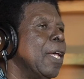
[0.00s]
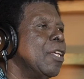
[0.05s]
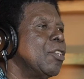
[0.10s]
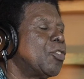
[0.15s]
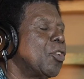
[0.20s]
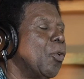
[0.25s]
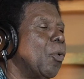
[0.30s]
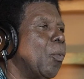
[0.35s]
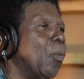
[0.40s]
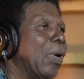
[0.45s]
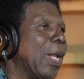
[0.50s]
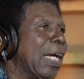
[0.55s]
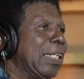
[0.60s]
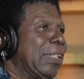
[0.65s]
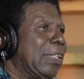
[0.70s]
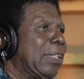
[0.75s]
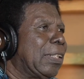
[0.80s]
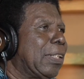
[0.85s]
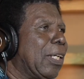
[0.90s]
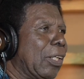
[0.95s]
So when I
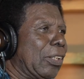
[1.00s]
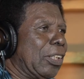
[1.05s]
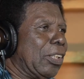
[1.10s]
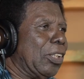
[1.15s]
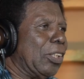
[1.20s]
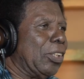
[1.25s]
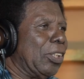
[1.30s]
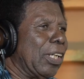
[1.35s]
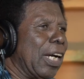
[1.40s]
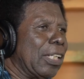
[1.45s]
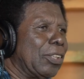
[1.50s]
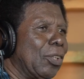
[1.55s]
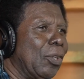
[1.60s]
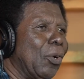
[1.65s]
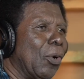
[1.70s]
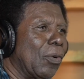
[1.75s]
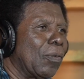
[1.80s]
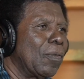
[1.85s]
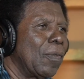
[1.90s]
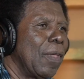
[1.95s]
got to the thing, I said,
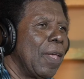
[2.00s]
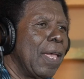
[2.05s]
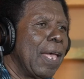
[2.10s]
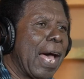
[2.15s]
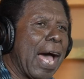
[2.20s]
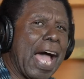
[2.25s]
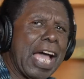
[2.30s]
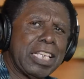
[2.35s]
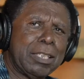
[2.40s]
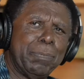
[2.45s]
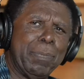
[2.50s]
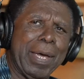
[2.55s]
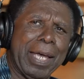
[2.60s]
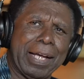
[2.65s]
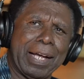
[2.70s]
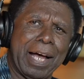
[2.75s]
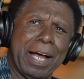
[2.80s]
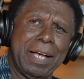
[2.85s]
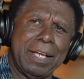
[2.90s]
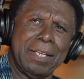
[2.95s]
look, I's
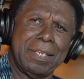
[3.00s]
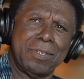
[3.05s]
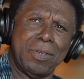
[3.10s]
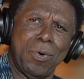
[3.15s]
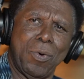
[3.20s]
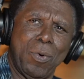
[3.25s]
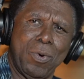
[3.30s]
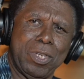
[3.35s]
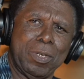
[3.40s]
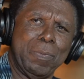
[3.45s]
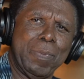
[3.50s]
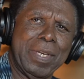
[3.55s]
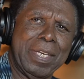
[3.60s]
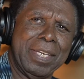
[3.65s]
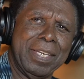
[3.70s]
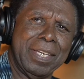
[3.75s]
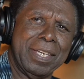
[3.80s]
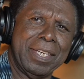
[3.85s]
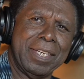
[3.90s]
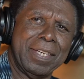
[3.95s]
Baker, so who is me?
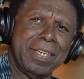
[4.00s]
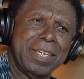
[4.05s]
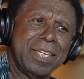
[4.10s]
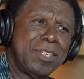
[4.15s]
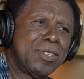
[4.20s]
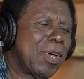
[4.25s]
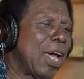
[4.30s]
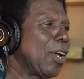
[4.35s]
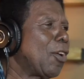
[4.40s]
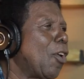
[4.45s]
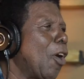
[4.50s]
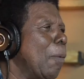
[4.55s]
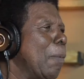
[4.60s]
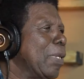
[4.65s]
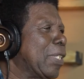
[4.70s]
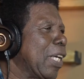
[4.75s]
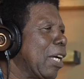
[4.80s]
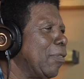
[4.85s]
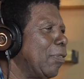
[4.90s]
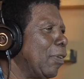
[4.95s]
So I called
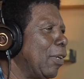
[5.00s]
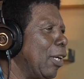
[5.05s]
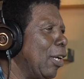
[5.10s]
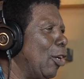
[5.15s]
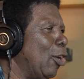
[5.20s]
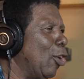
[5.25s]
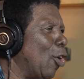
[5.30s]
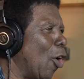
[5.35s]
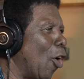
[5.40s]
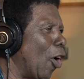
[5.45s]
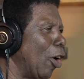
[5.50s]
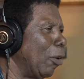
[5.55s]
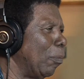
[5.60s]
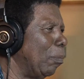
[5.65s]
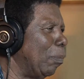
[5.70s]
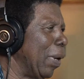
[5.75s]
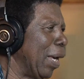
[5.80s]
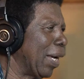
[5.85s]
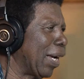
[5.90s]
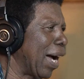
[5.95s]
myself
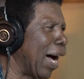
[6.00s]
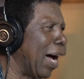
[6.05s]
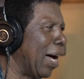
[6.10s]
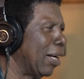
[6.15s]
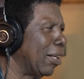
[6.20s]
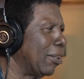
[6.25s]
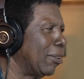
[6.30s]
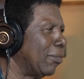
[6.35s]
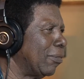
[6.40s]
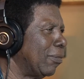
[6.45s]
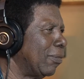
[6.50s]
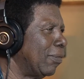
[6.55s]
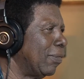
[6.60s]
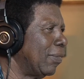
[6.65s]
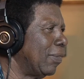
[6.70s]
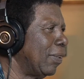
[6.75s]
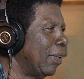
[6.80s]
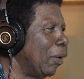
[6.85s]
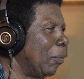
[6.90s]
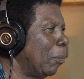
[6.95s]
Lord Baker.
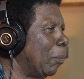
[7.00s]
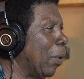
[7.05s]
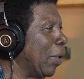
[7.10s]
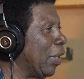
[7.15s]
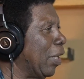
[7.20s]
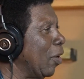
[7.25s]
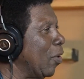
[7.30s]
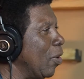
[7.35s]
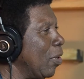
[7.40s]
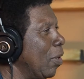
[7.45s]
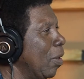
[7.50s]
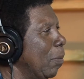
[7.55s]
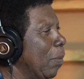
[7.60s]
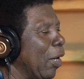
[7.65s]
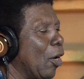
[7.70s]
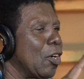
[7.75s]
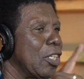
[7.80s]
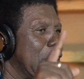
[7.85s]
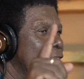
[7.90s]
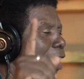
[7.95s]
But
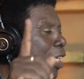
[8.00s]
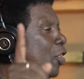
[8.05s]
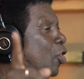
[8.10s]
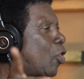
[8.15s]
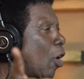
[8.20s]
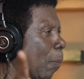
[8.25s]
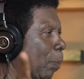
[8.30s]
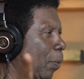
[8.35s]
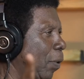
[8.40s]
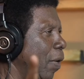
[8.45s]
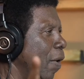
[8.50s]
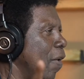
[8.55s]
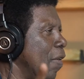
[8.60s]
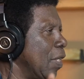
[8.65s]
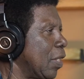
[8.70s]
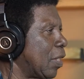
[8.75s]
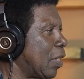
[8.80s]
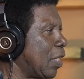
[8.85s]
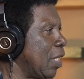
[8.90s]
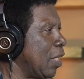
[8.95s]
because he stopped.
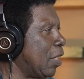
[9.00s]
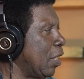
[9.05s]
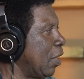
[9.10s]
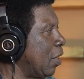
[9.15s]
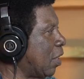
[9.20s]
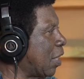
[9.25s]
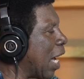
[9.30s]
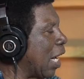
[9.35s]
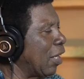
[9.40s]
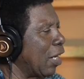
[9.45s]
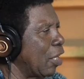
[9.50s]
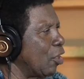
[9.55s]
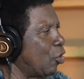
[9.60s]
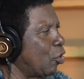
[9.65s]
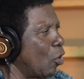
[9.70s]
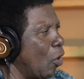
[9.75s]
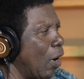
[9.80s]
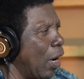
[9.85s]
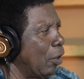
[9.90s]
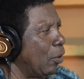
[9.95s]
Since he sang that
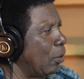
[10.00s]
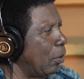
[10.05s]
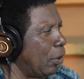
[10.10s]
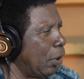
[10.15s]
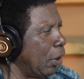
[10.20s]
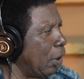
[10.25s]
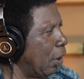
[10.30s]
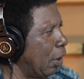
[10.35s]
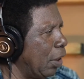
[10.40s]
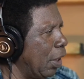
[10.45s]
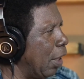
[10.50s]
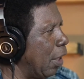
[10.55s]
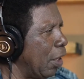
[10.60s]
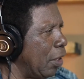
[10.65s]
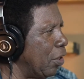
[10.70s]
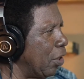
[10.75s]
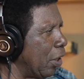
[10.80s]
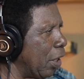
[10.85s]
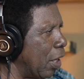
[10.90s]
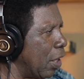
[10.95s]
song, I don't think he did
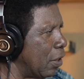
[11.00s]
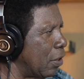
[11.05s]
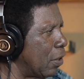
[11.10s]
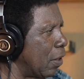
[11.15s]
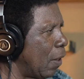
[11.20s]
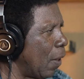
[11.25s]
anything else.